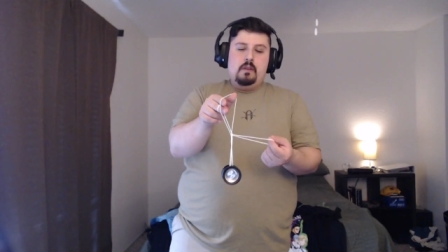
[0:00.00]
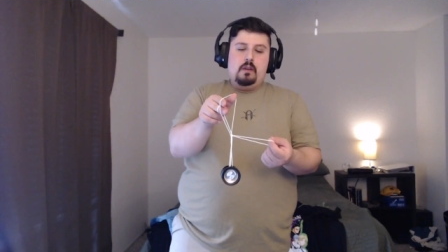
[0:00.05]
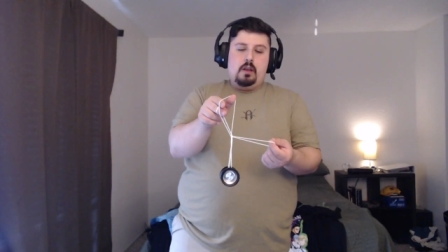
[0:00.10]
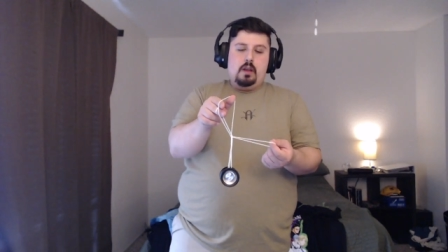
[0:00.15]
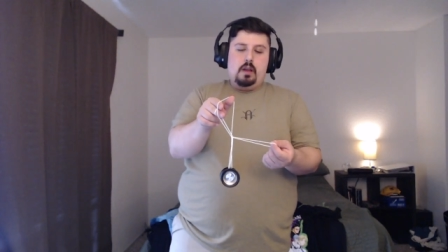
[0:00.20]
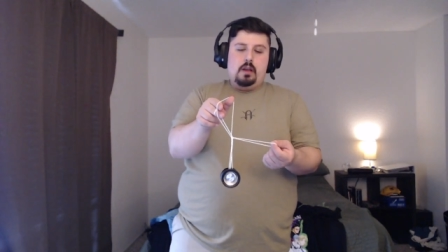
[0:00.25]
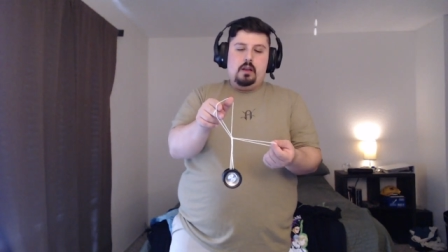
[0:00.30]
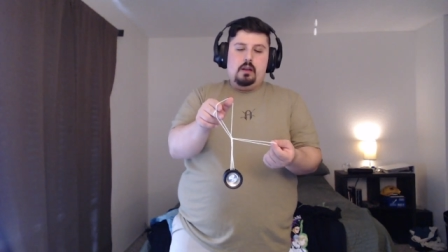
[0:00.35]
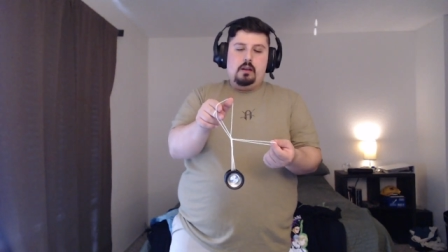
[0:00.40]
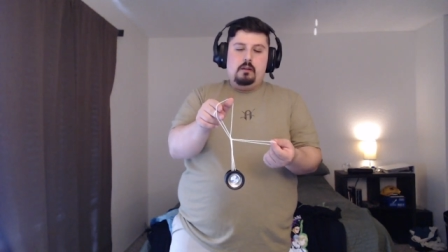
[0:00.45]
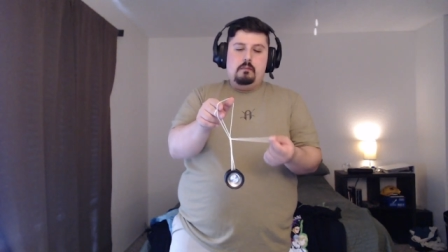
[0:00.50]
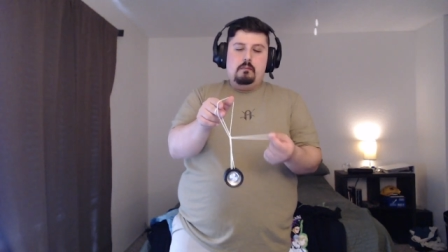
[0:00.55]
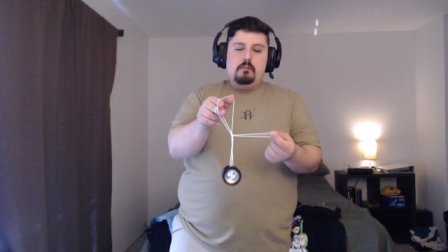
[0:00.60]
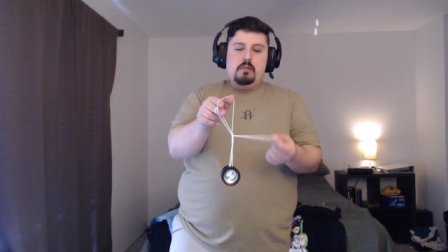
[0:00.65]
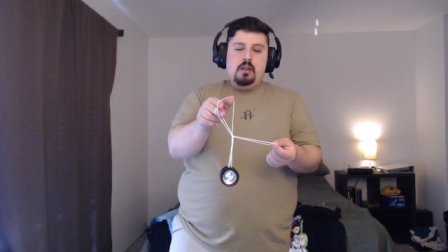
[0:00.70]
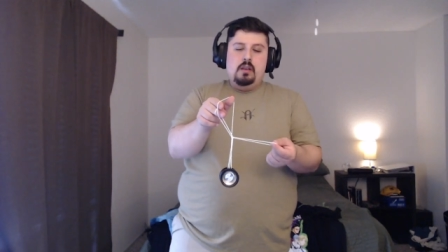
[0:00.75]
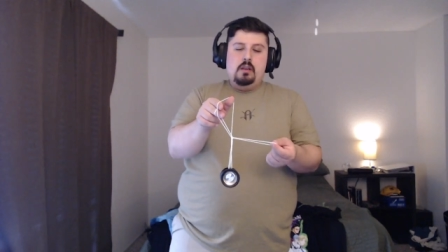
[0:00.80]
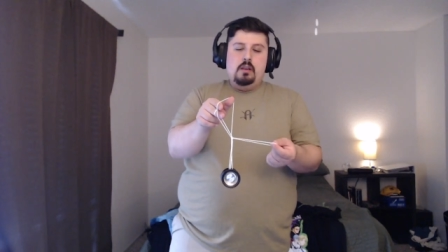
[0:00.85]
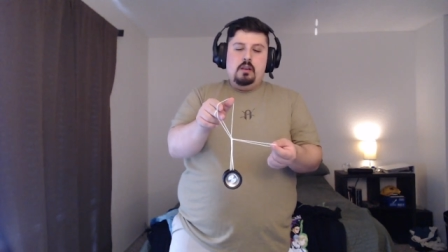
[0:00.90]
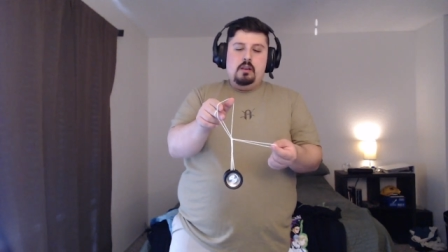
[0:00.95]
Um,
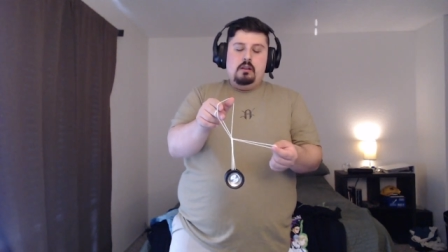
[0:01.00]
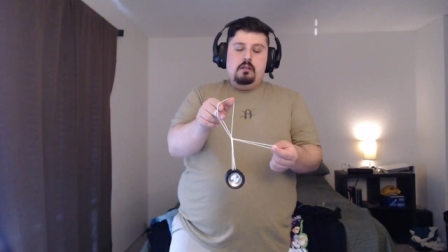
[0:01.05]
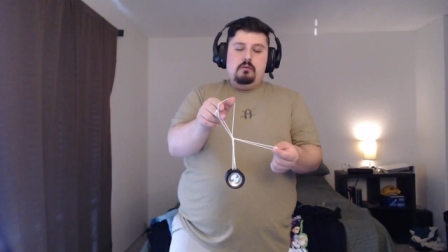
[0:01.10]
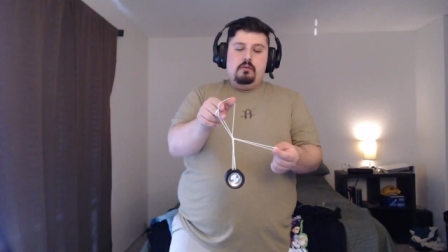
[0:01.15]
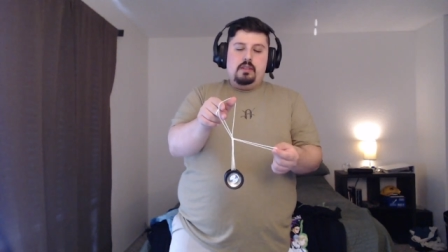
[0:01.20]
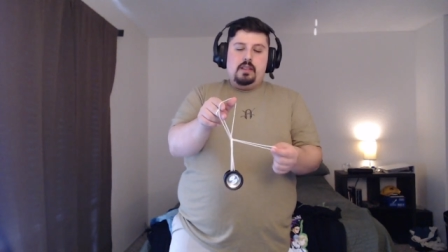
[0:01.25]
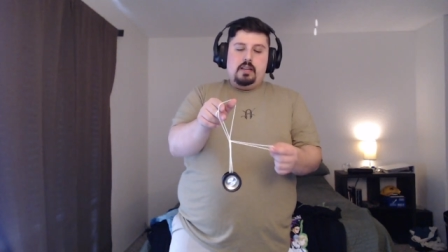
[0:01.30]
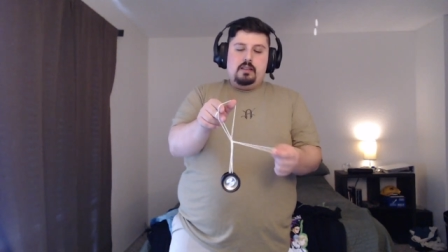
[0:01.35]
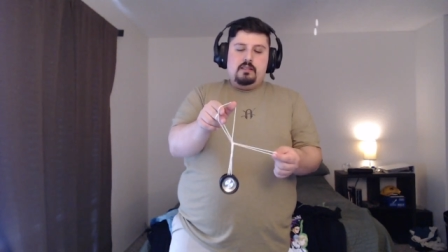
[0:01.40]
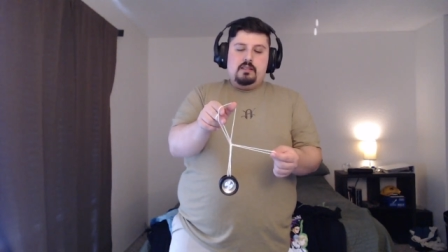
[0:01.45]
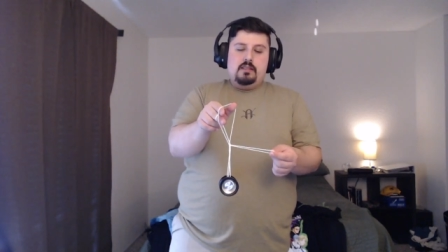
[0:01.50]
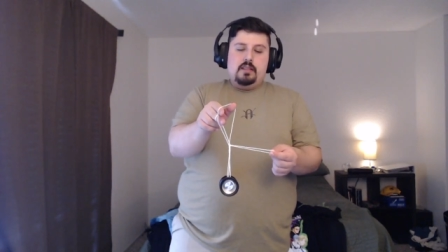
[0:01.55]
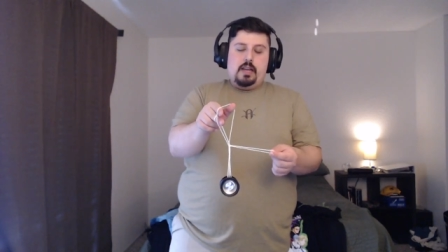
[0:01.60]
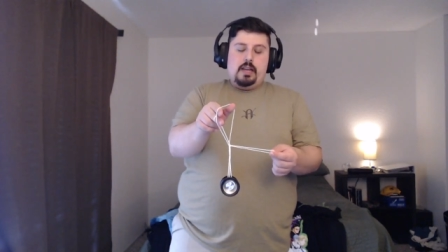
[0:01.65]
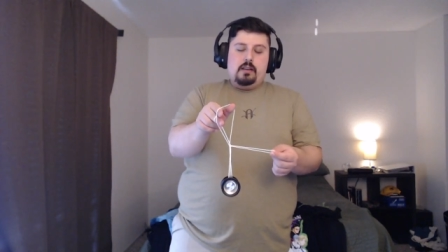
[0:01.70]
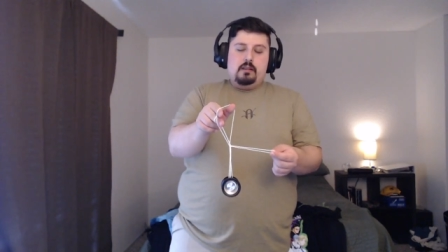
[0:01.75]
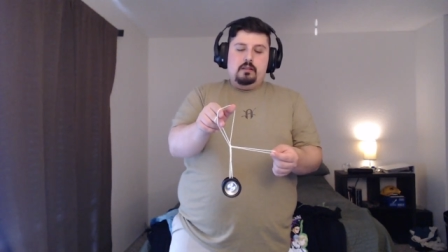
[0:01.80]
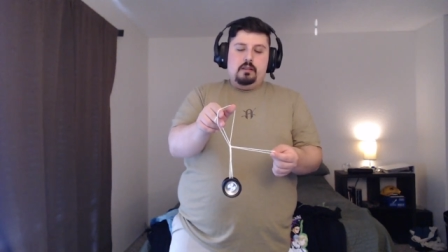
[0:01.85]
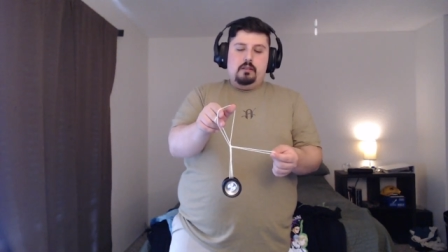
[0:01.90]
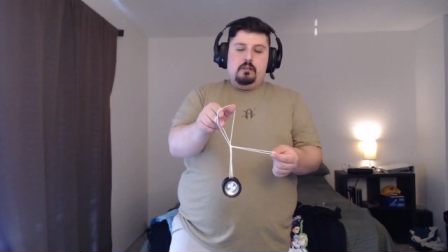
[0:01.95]
with that
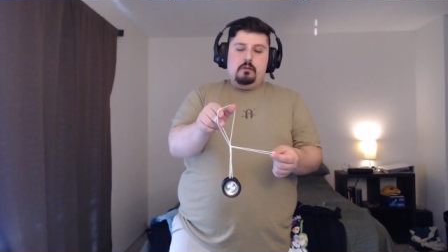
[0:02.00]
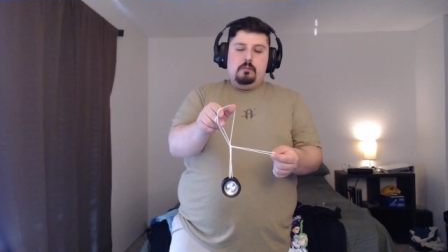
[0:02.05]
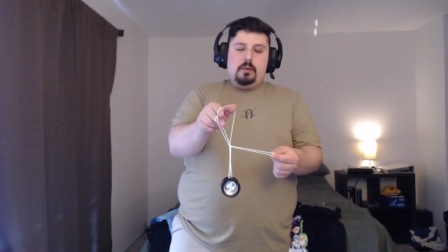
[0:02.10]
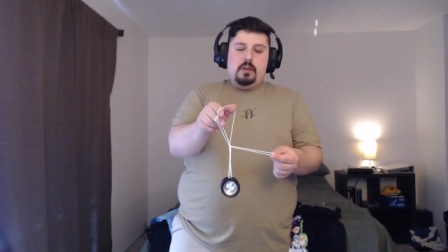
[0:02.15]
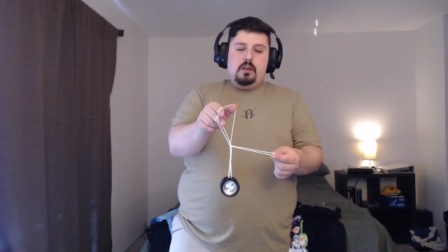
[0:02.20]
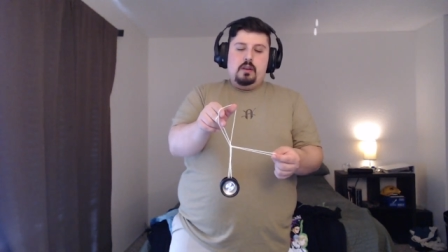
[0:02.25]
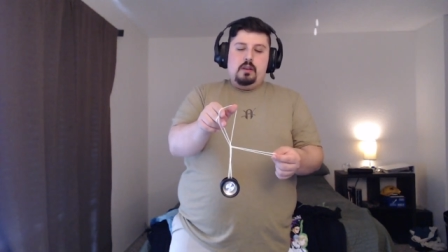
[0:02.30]
slack loop,